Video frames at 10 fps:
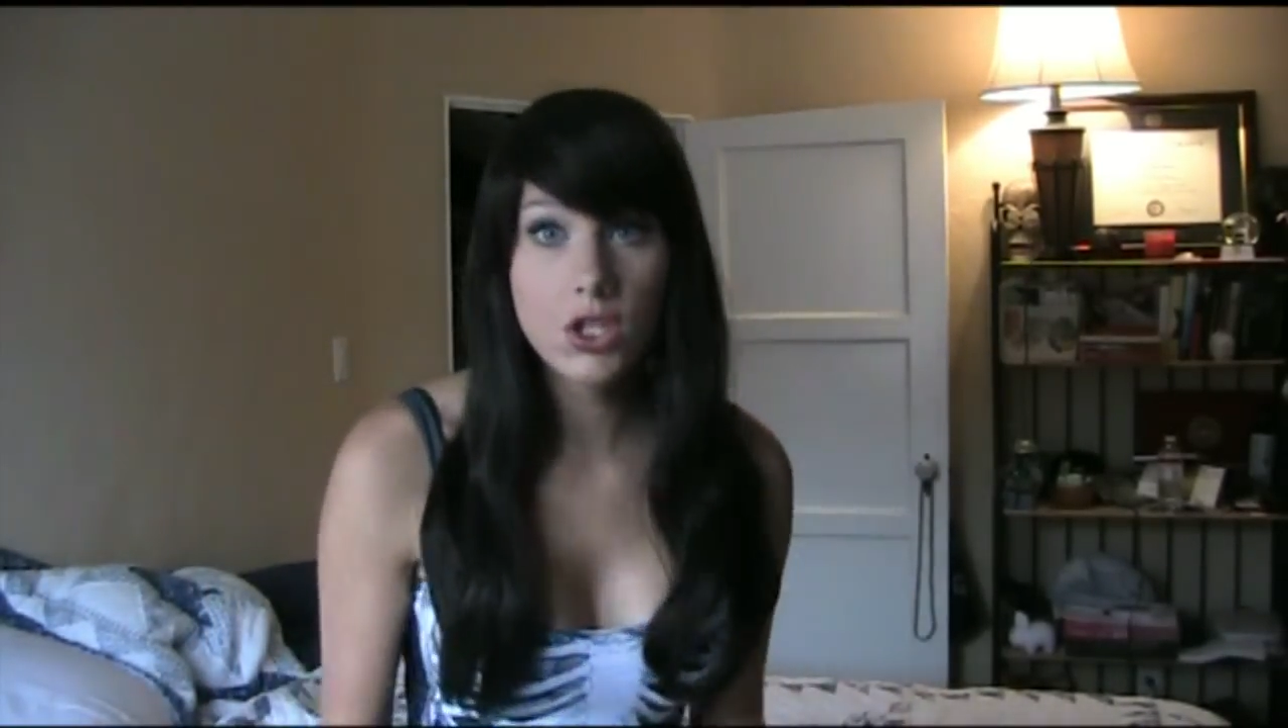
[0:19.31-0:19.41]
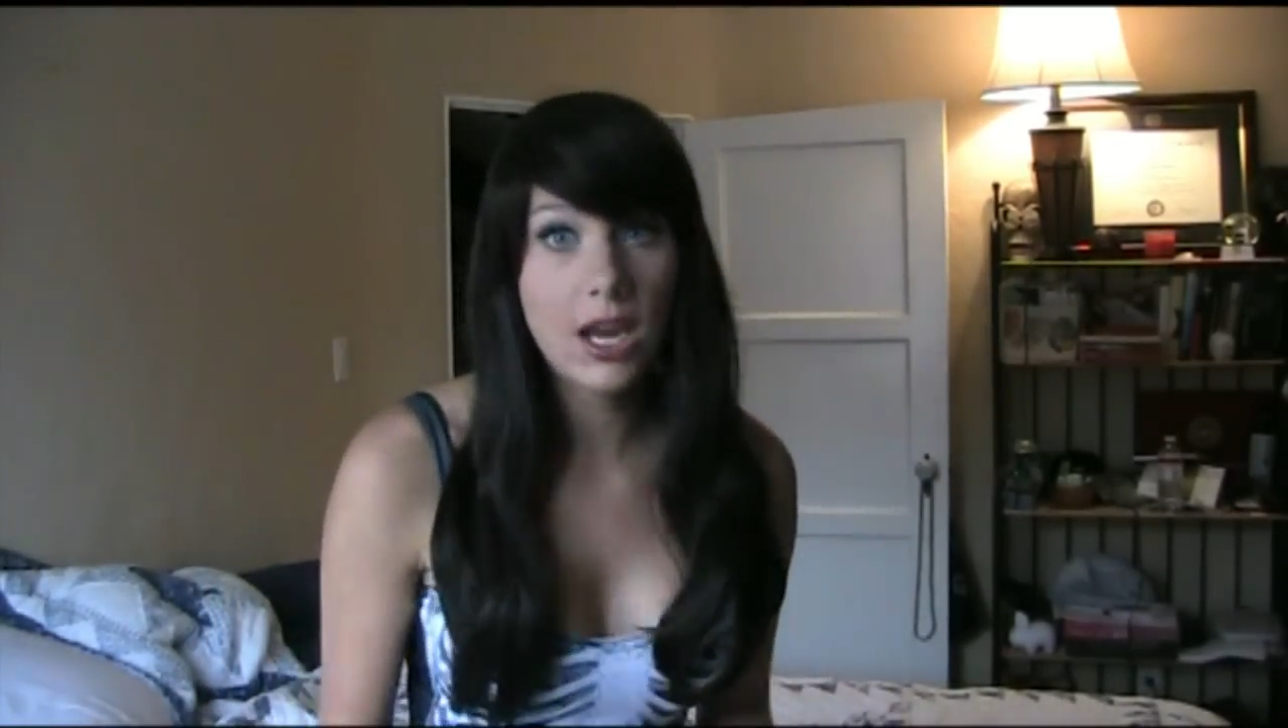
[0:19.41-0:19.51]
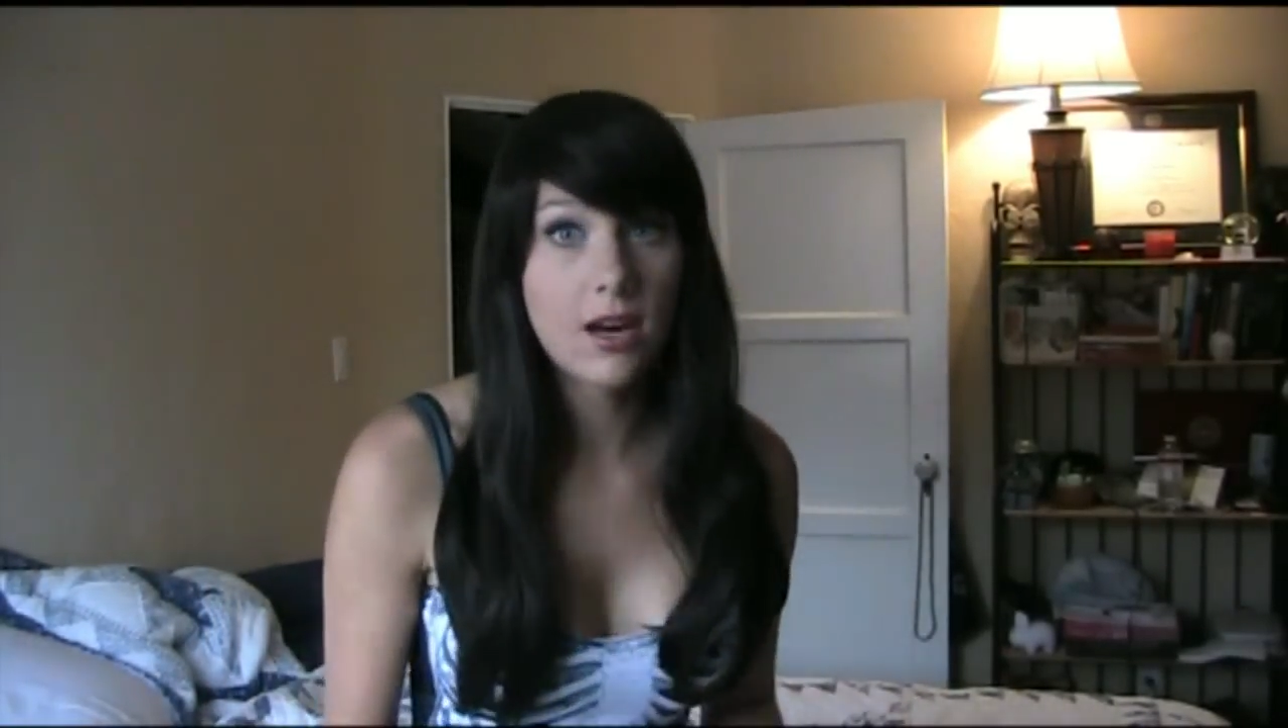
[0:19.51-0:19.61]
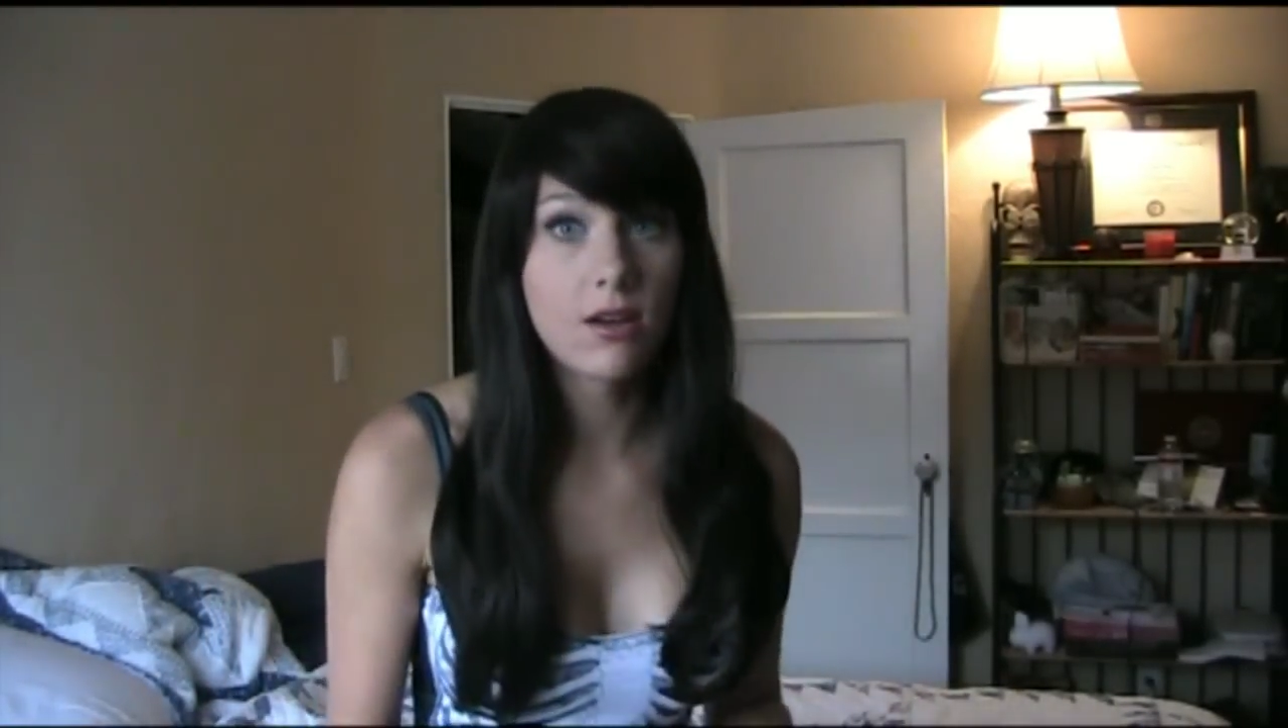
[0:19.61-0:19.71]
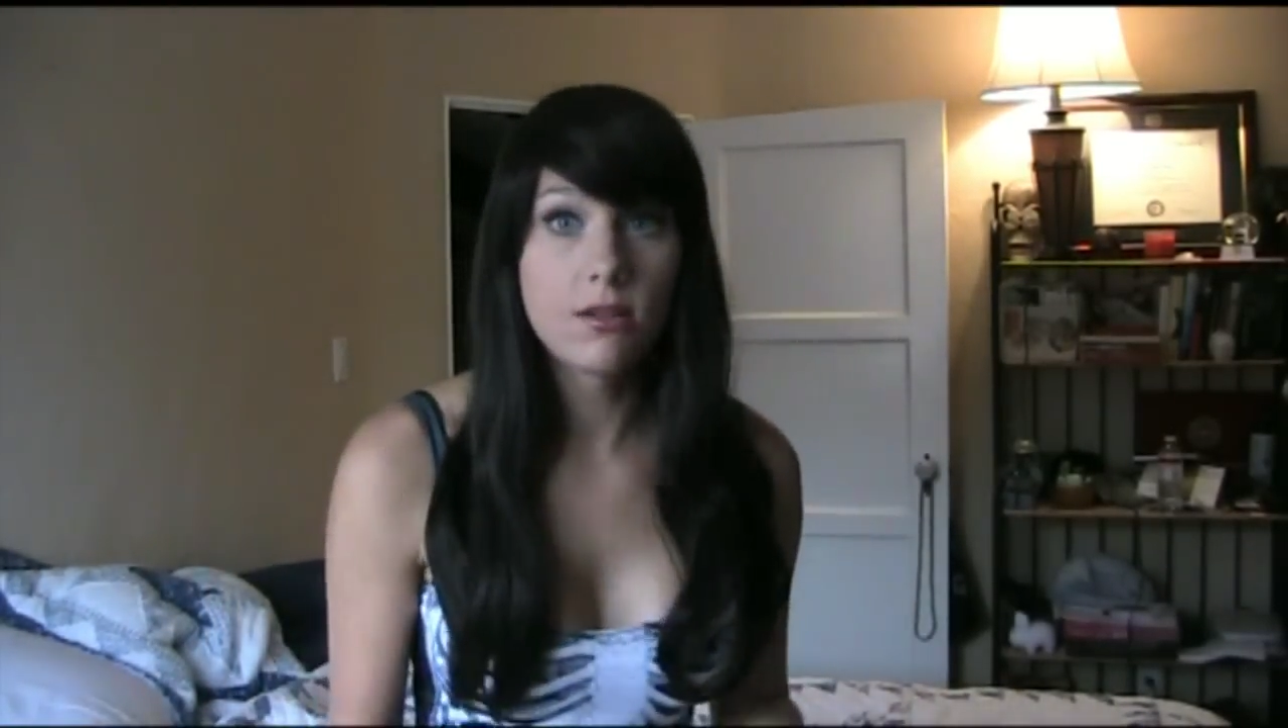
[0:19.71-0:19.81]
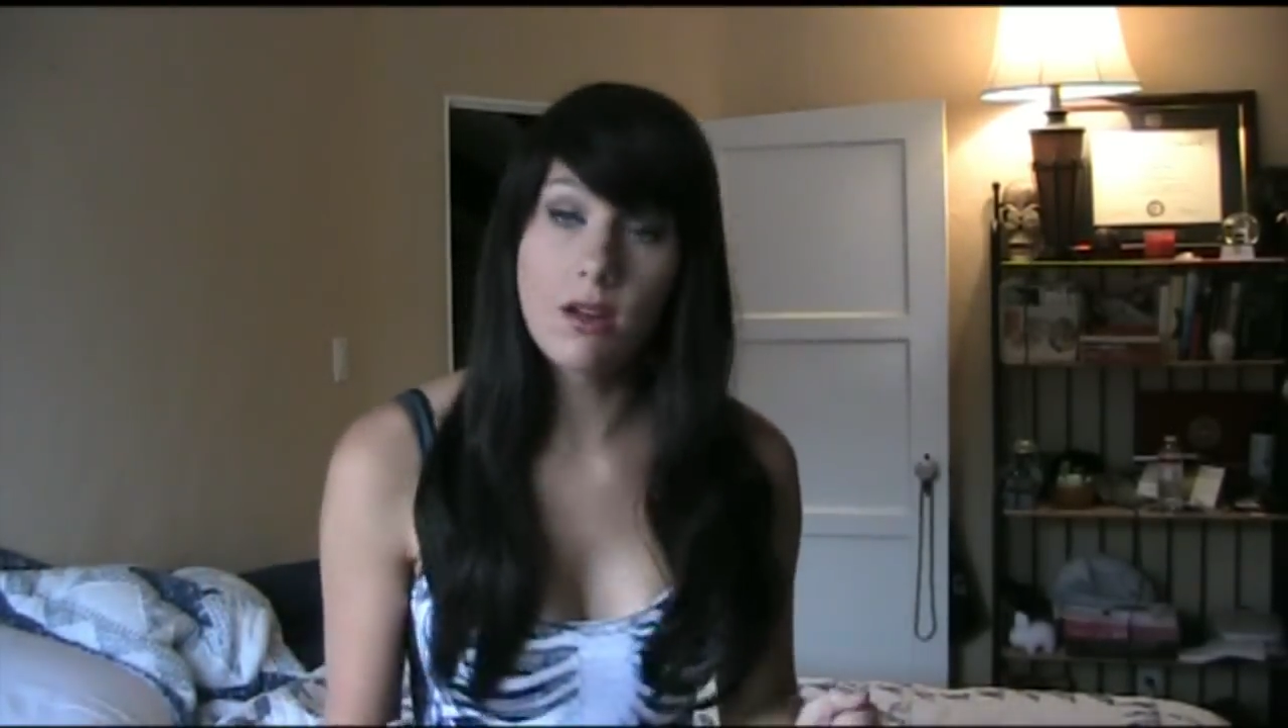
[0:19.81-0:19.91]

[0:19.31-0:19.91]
channel,